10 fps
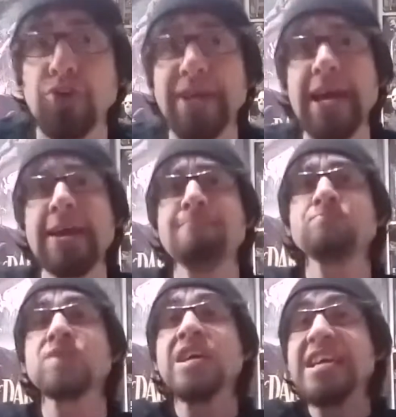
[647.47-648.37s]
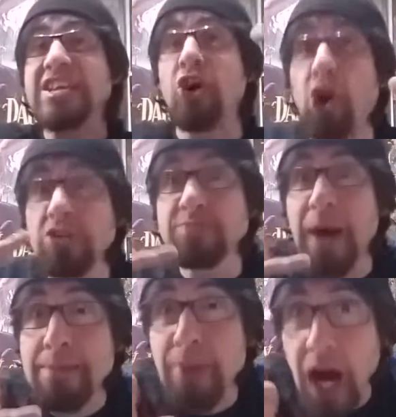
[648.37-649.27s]
okay? He calls
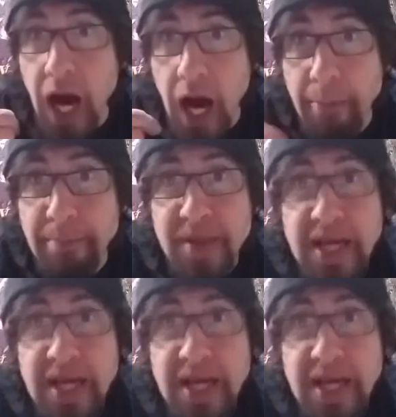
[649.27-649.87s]
my mom.